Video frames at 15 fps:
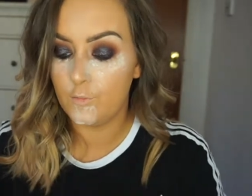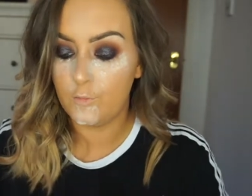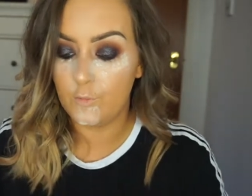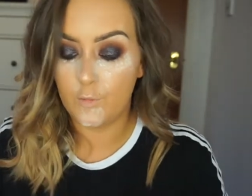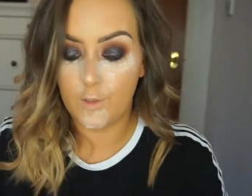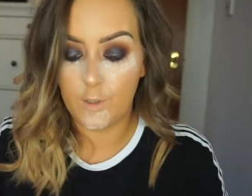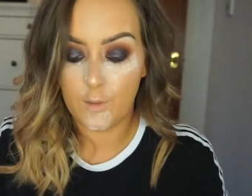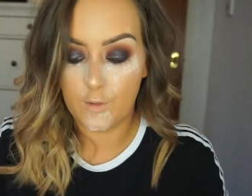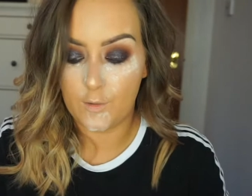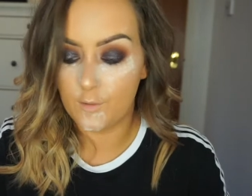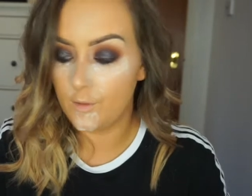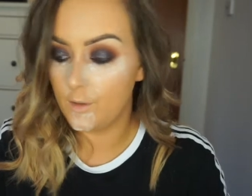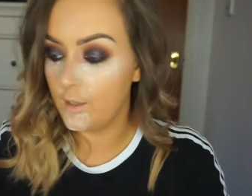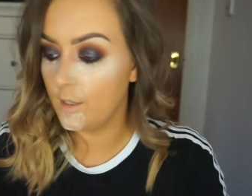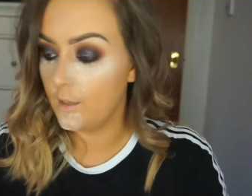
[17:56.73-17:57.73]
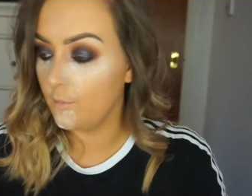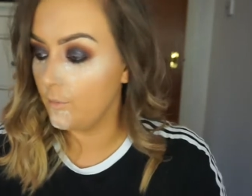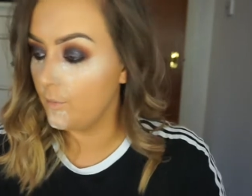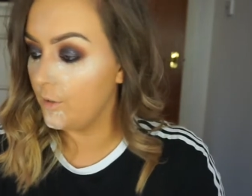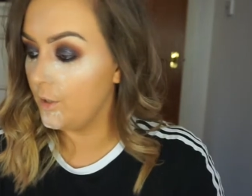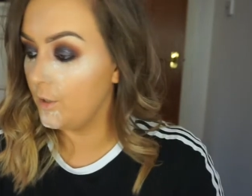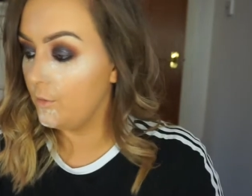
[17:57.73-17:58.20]
To her. And I'm
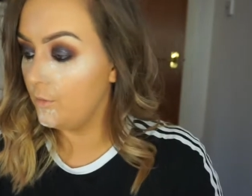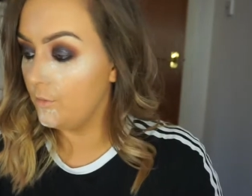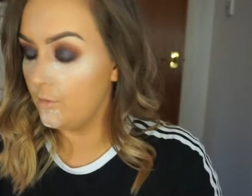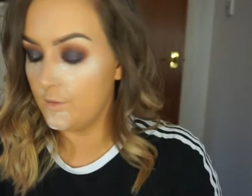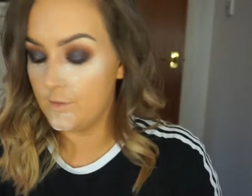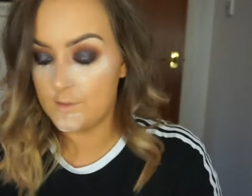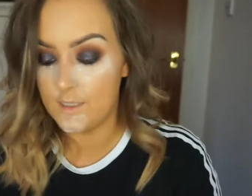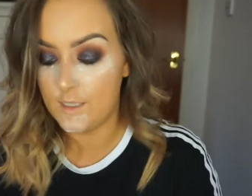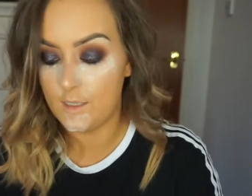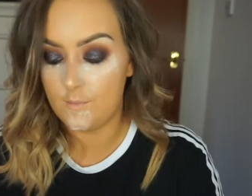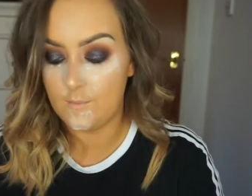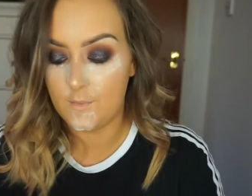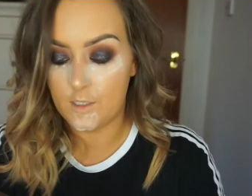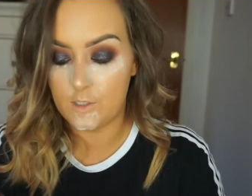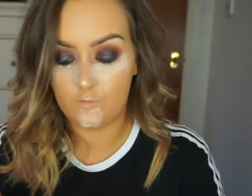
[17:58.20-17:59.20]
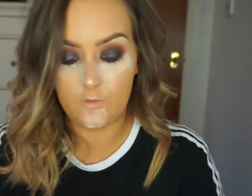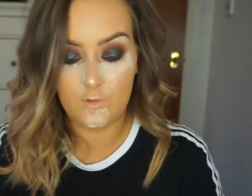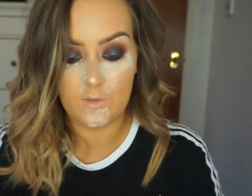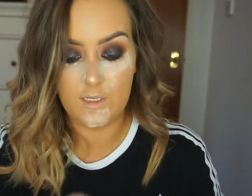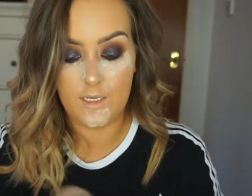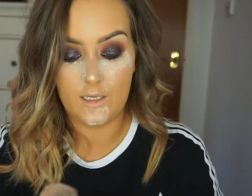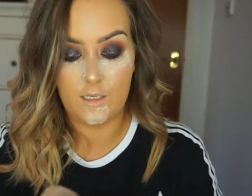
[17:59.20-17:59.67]
going to use this Real
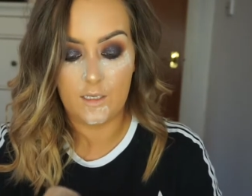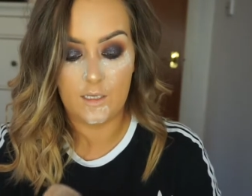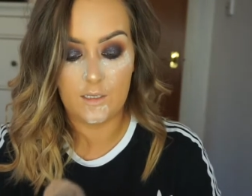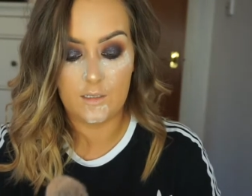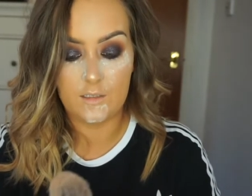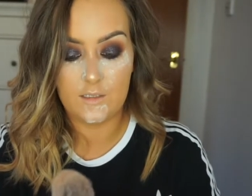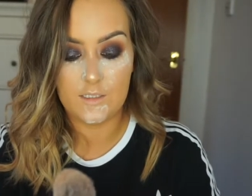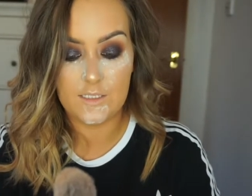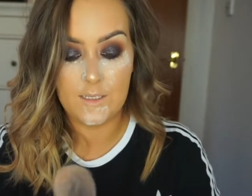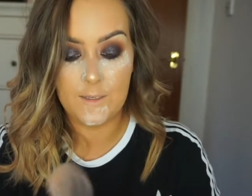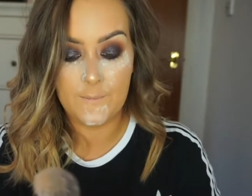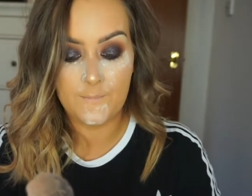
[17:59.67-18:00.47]
Techniques.